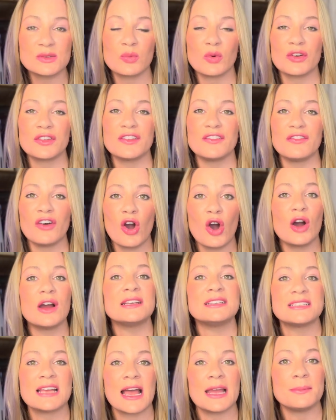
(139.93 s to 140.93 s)
worth of
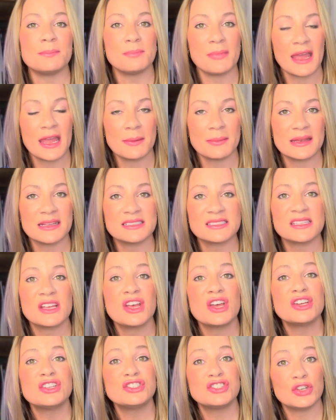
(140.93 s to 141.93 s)
on time payments
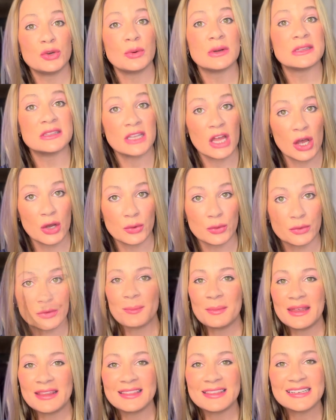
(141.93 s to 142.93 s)
to alone.
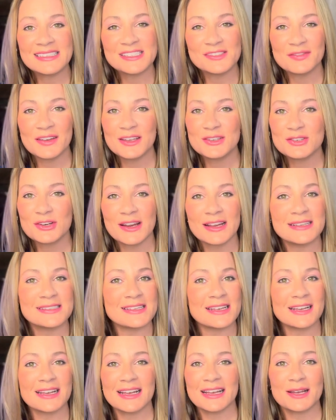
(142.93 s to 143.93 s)
I mean, this feature
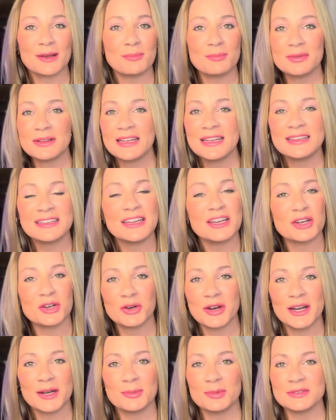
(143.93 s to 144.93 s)
is not completely
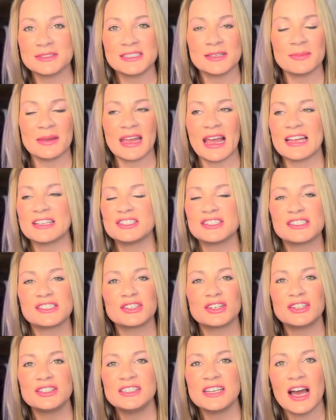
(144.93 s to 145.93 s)
incredible to me. I
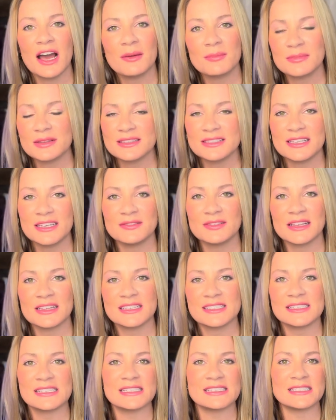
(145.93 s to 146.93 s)
just could not believe that
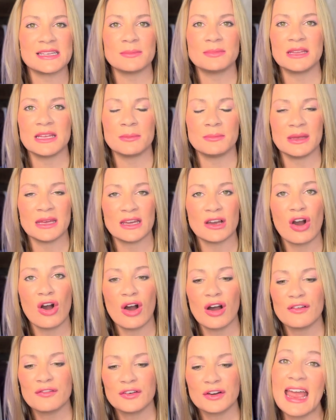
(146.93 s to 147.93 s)
this is something being
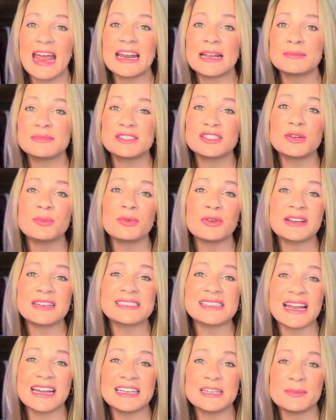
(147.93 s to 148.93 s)
offered and I'm super
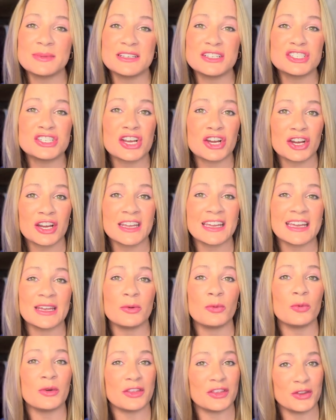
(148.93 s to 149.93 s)
excited to be sharing
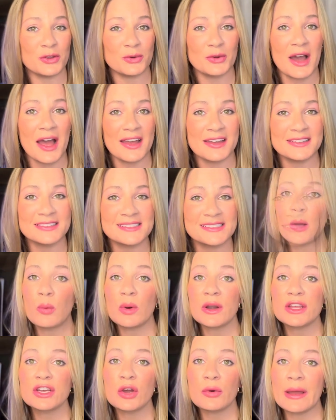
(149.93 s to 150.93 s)
it with you guys. I
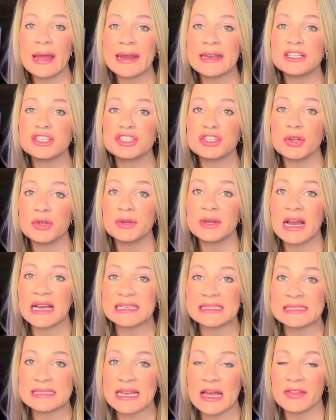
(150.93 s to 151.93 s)
wanna go ahead and show you
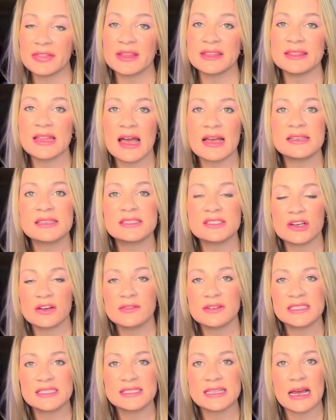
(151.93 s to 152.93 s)
guys now the last
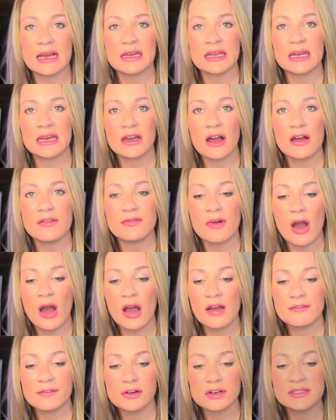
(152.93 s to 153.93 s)
service that Kikoff
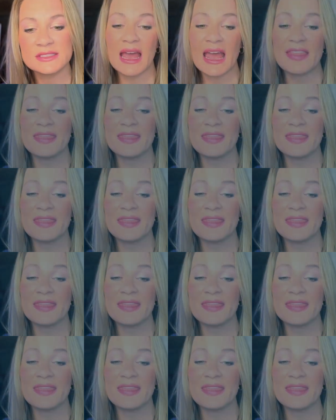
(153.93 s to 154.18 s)
offers and